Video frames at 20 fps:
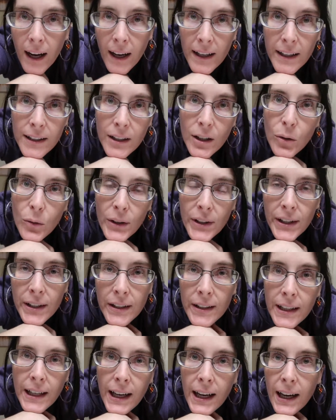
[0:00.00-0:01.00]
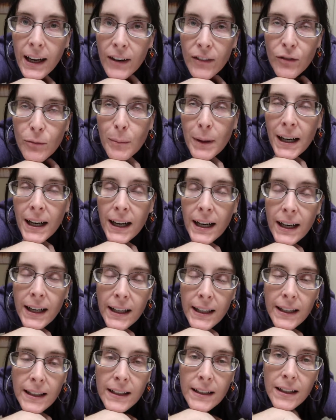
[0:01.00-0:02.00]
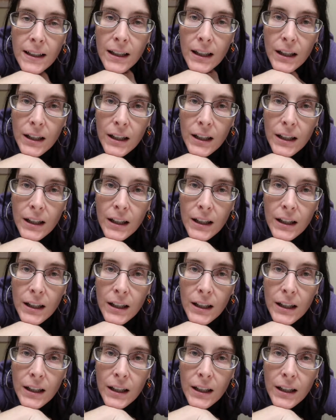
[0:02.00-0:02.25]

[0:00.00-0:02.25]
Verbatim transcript: I go in to have my